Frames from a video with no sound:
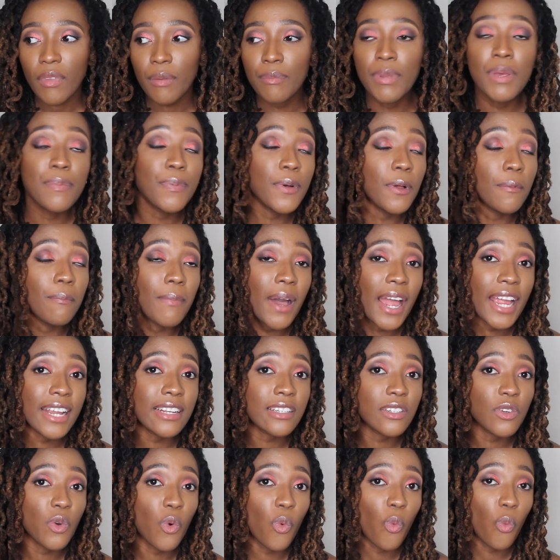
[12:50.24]
people
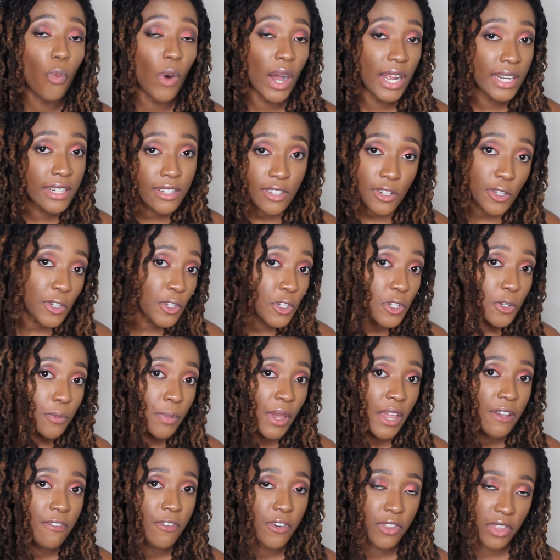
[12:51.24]
might want you to
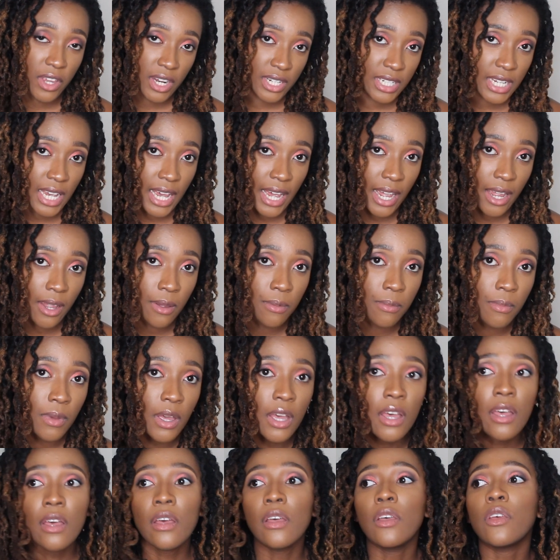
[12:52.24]
pay for their time.
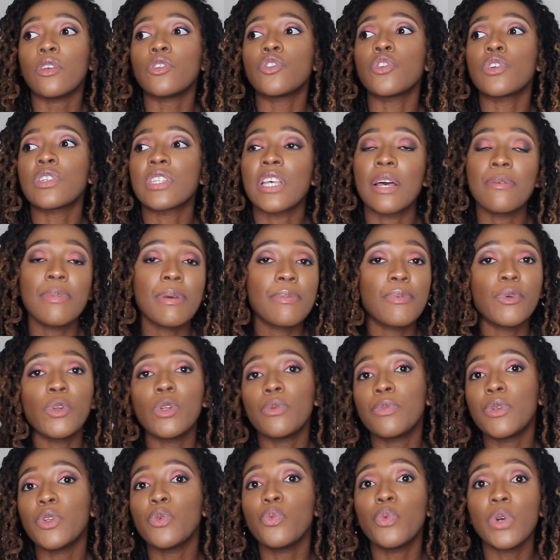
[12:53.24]
So some people
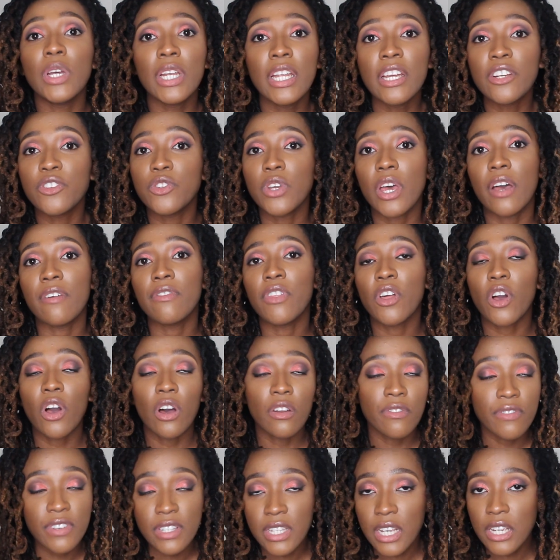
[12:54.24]
will be willing to have the
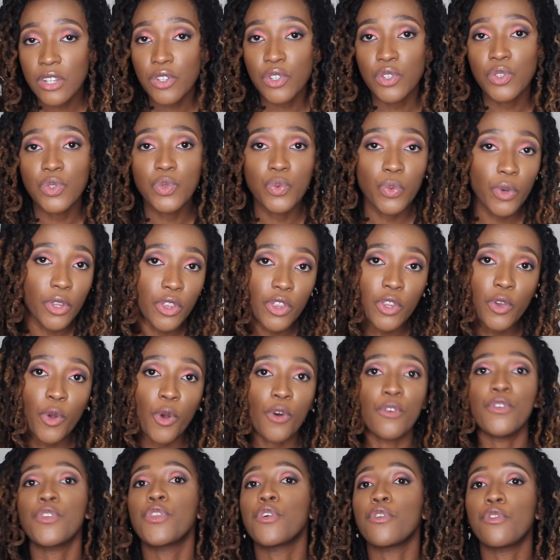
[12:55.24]
conversations with you
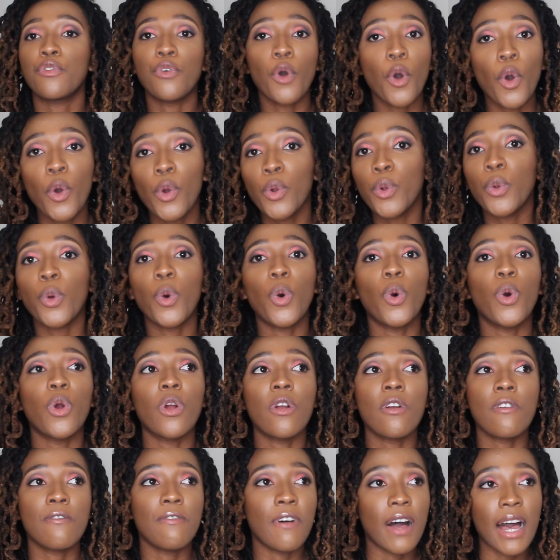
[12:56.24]
over the phone
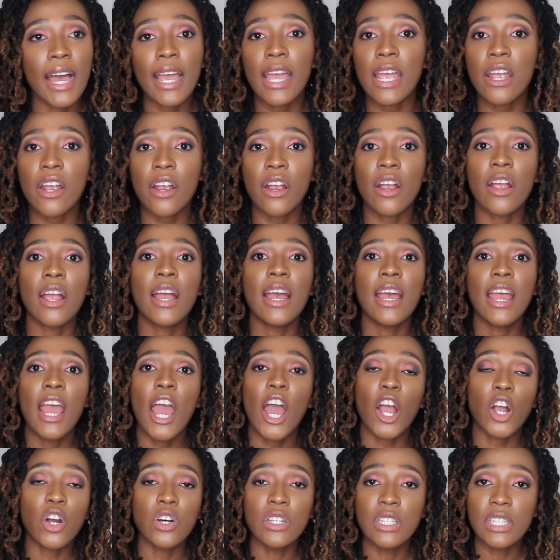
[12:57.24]
or via
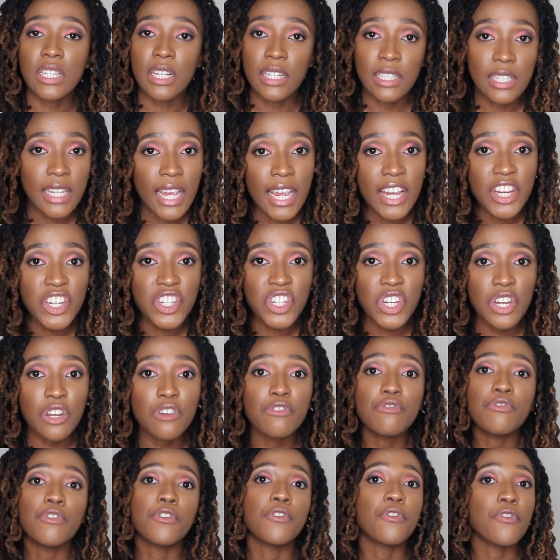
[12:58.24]
a
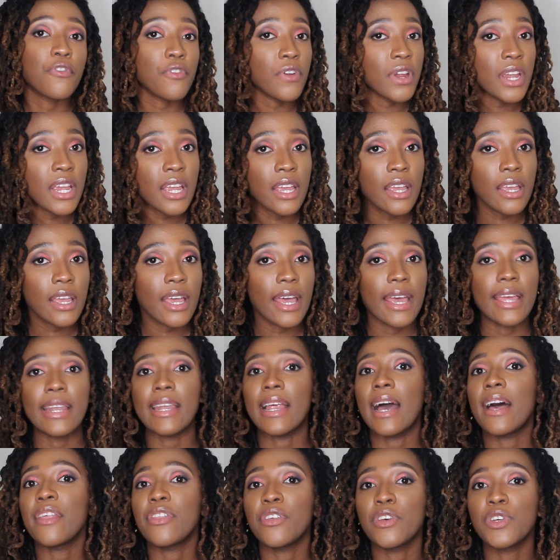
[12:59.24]
consultation for free, and
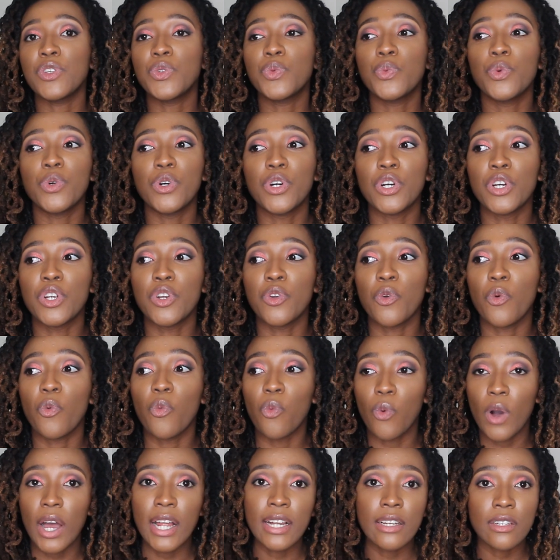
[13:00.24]
others
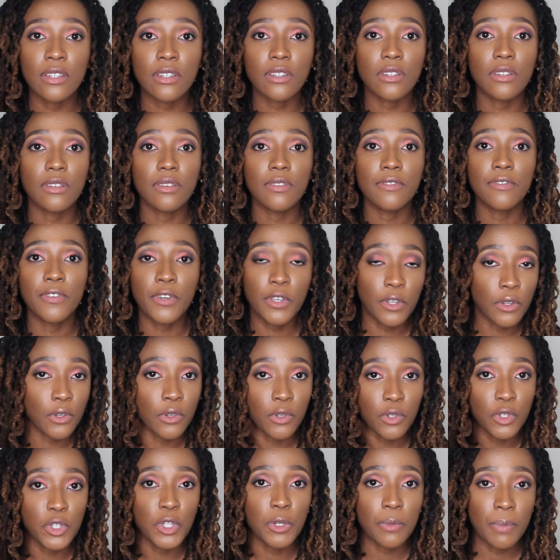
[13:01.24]
would want for
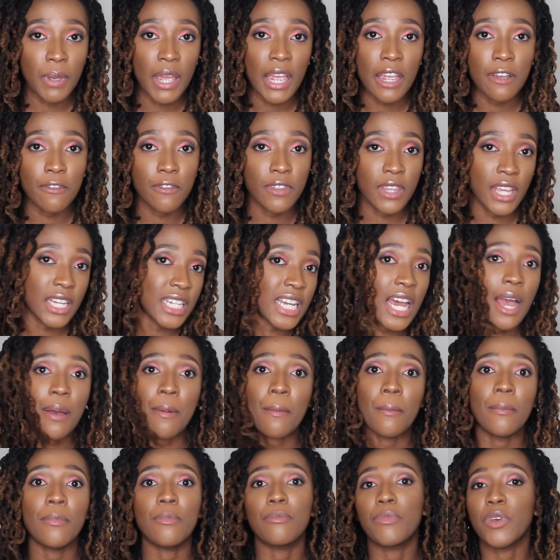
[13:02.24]
you to pay for their
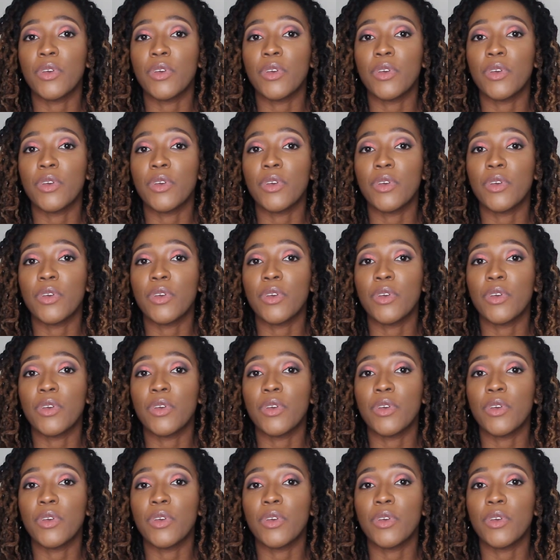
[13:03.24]
time,